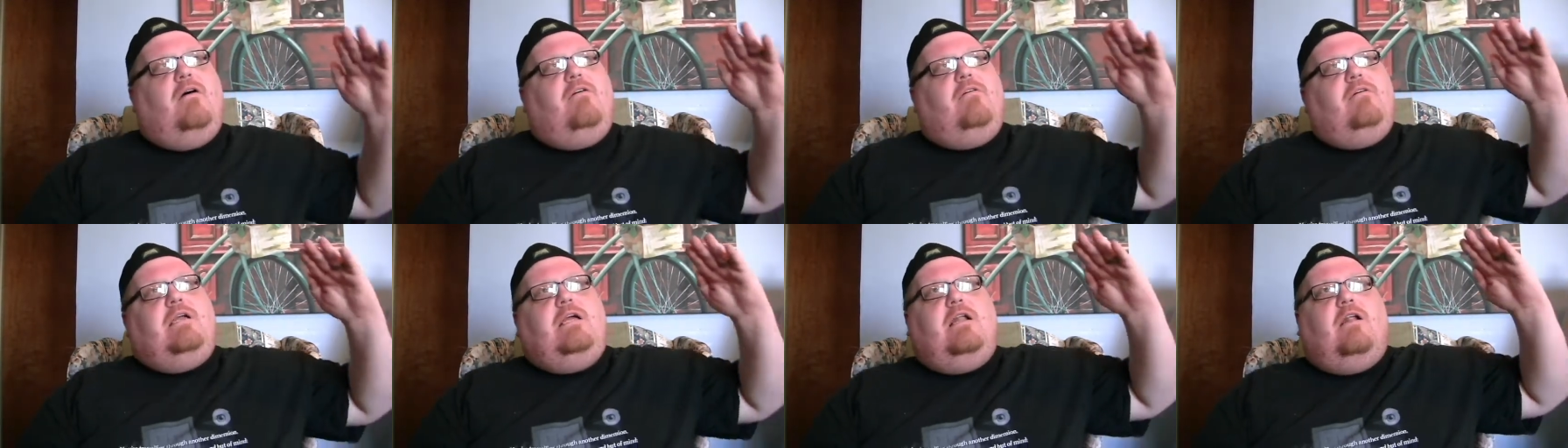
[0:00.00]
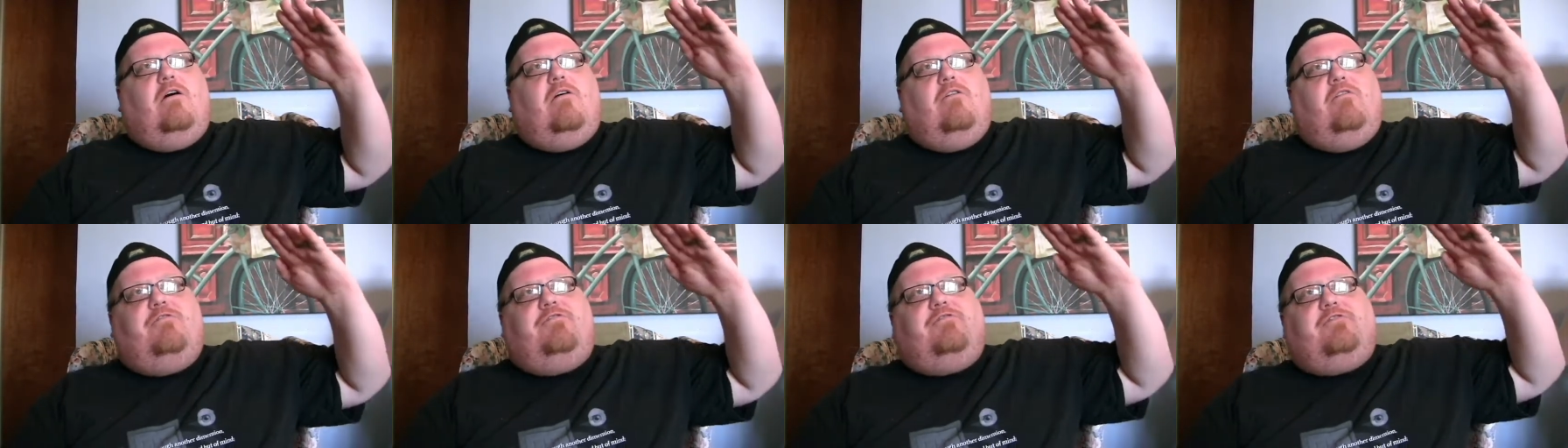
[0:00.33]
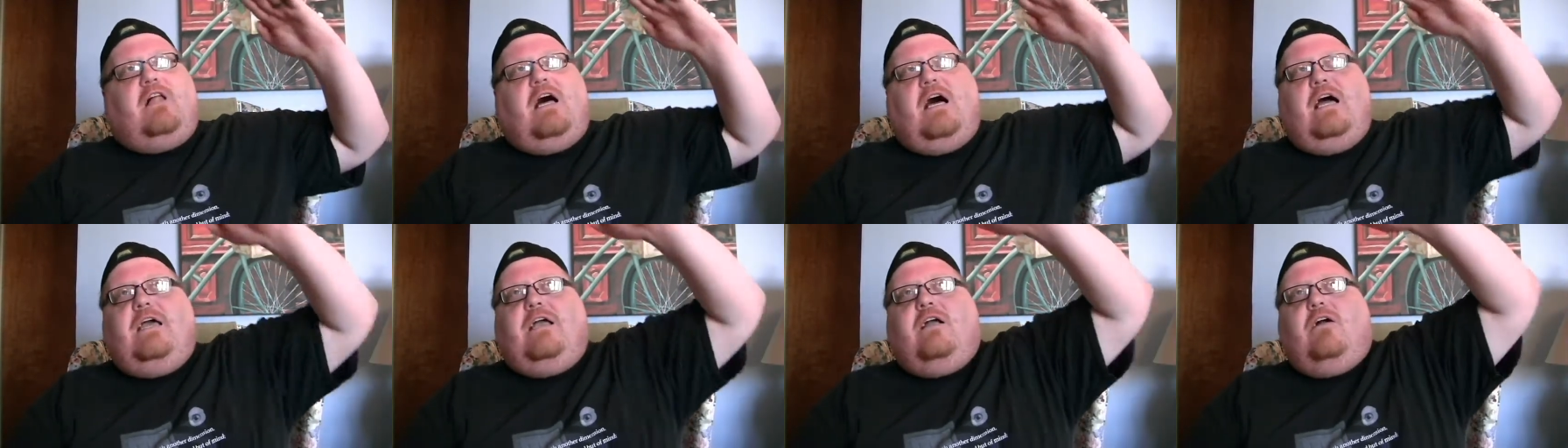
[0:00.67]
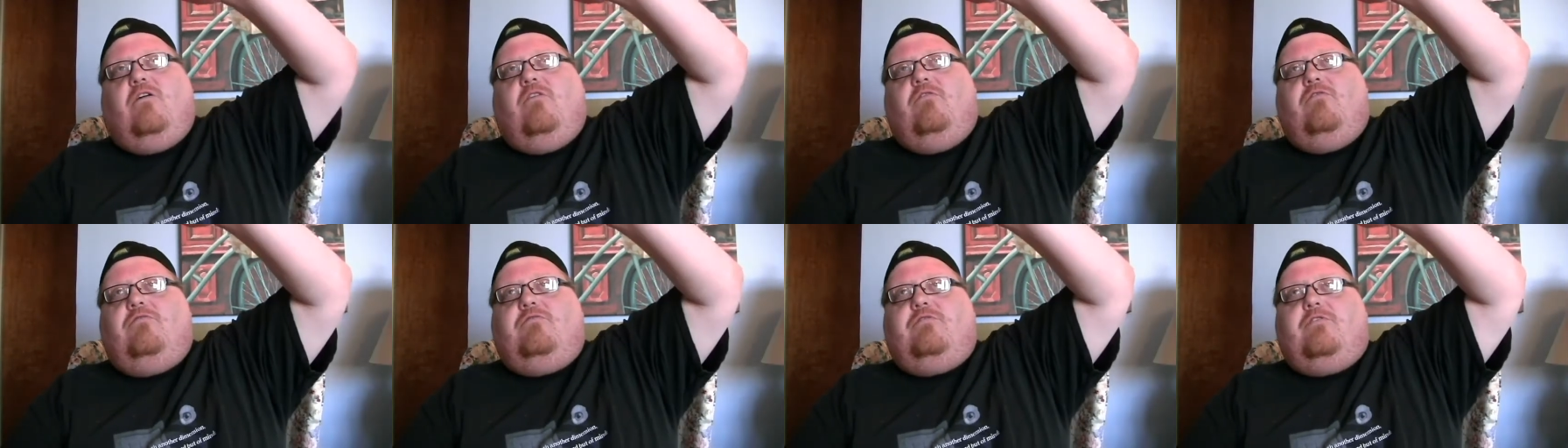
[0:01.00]
you know, flying
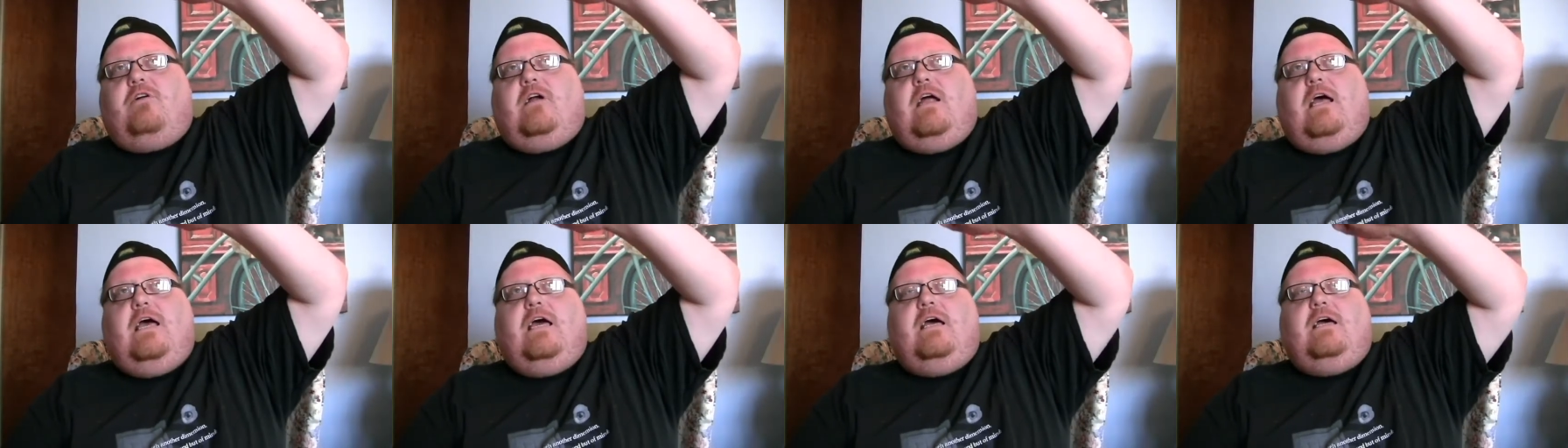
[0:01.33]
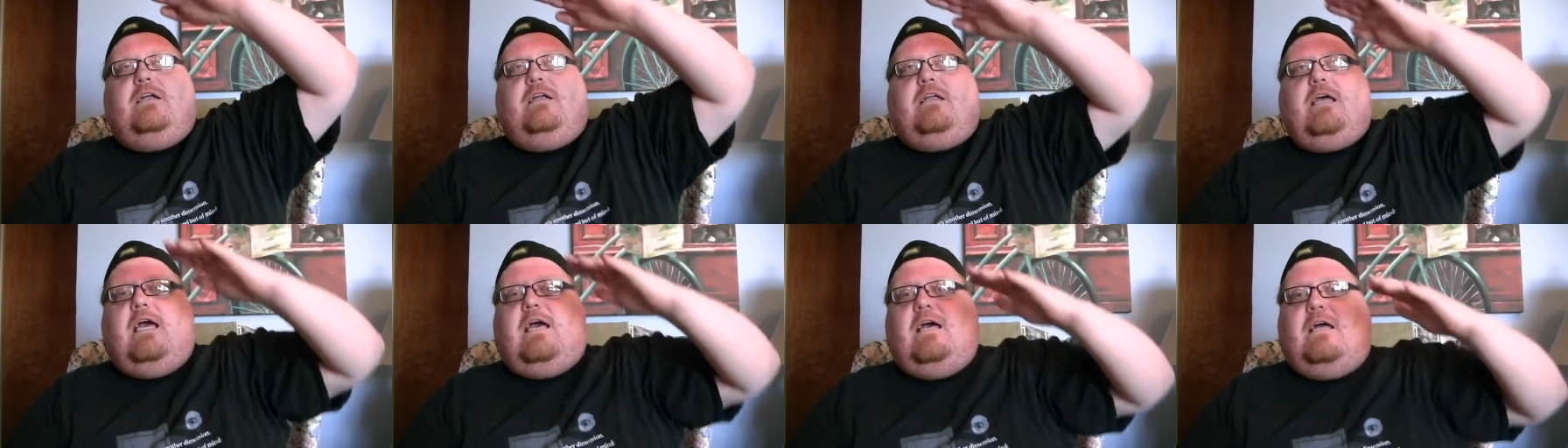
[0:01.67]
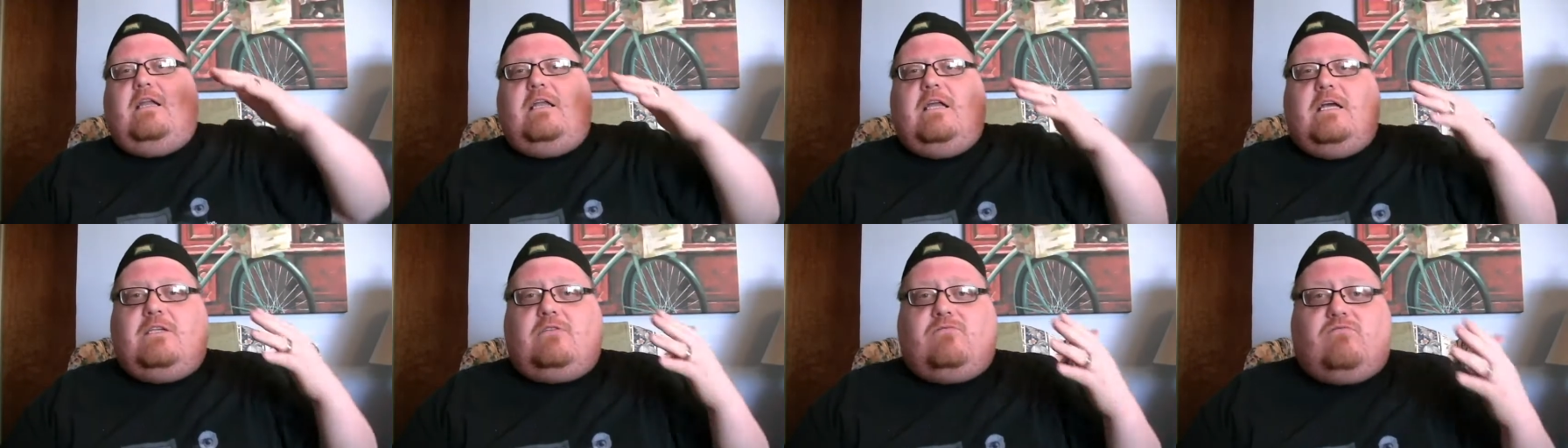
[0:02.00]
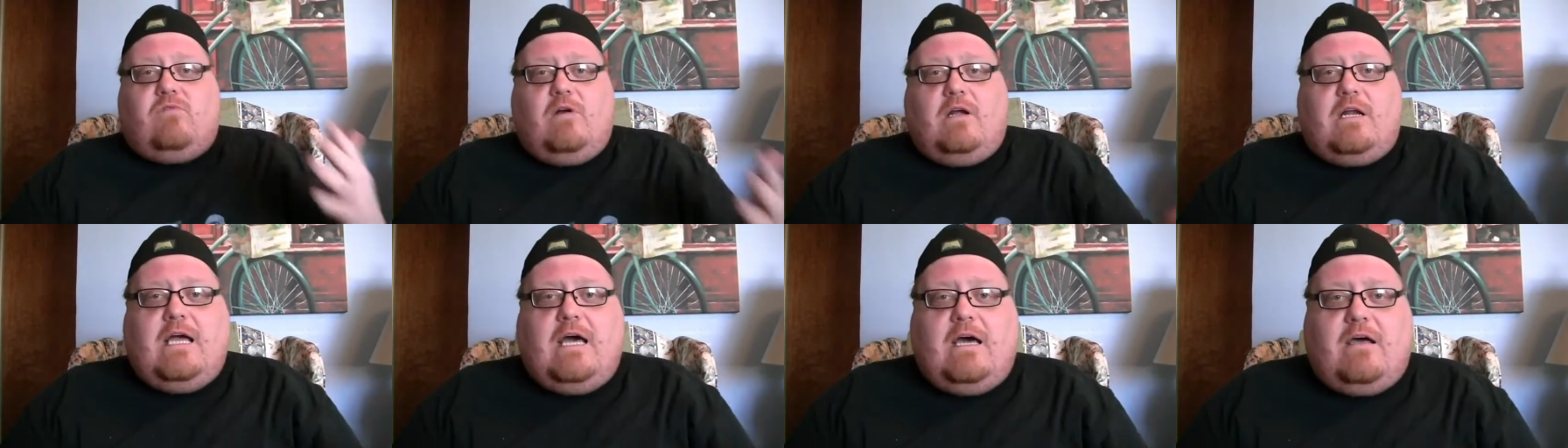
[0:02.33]
overhead, and it's
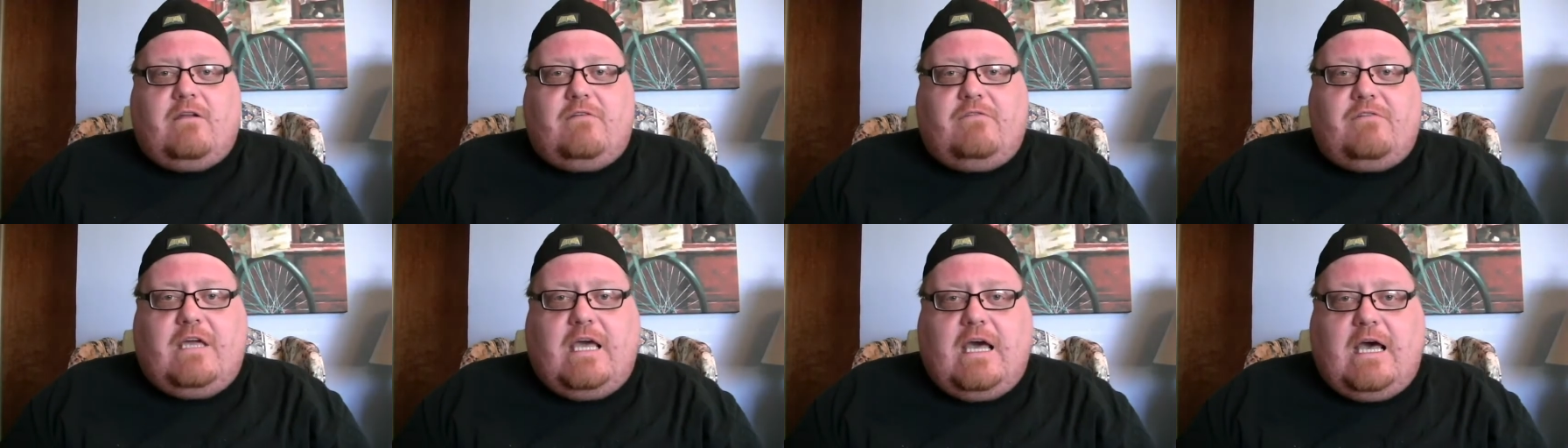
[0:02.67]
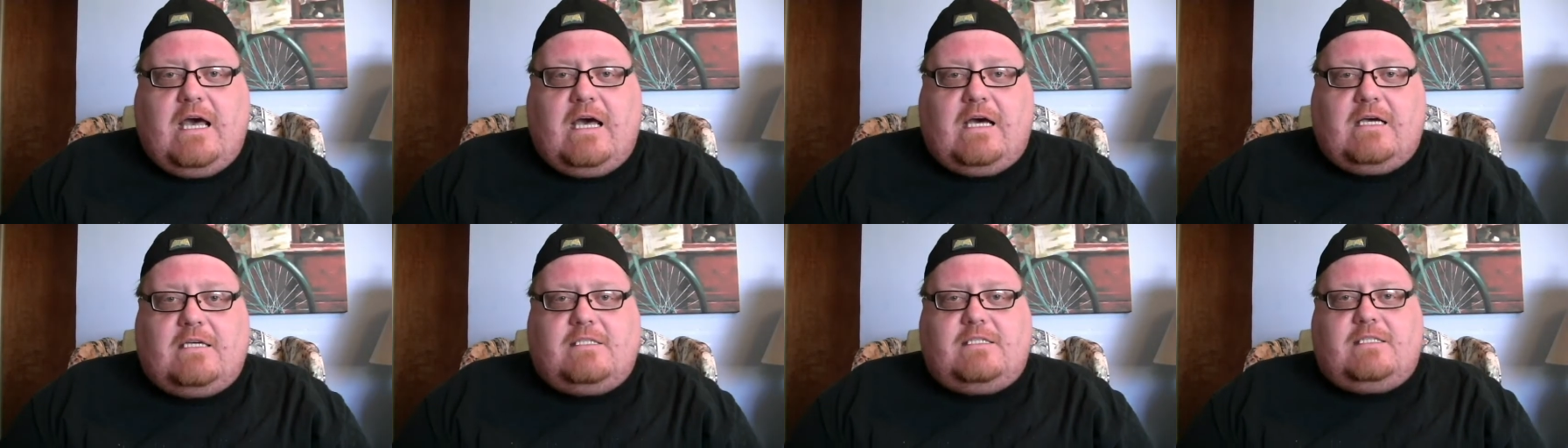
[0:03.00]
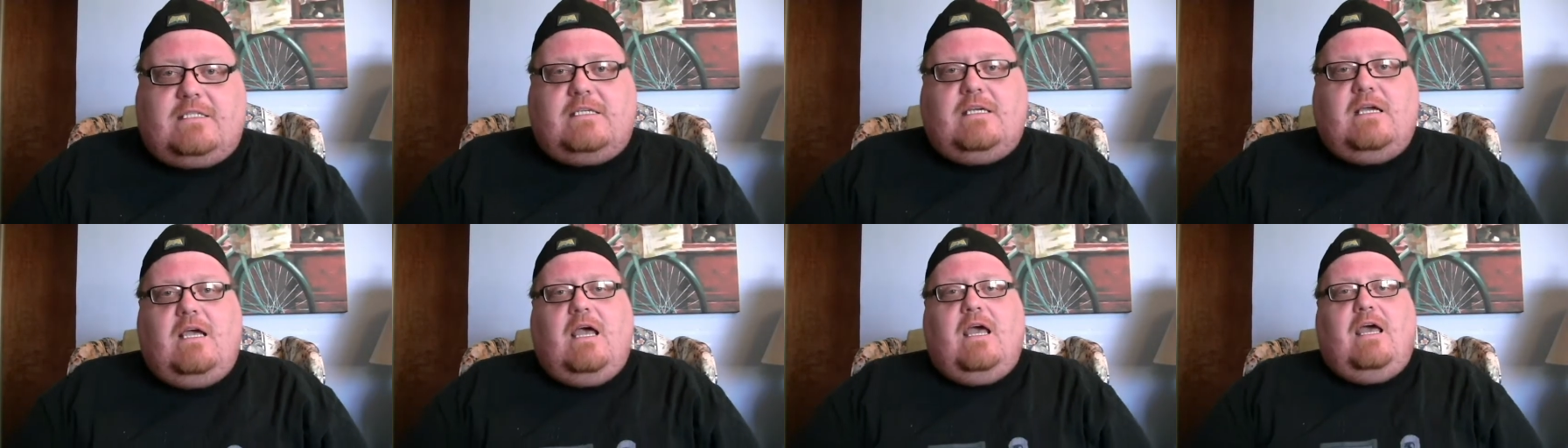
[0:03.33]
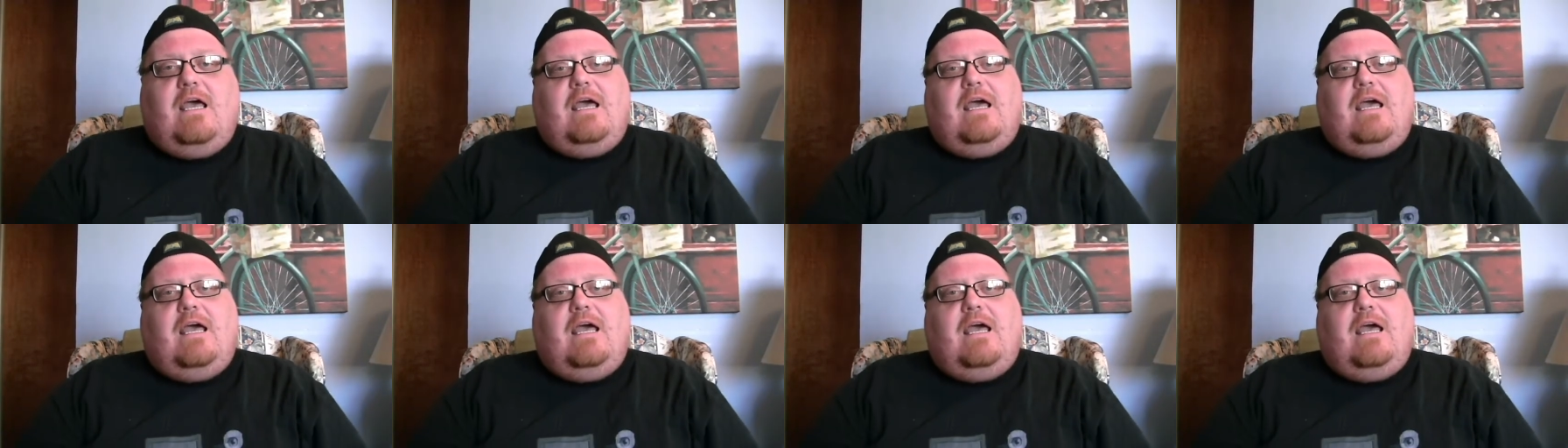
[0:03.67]
run out of gas.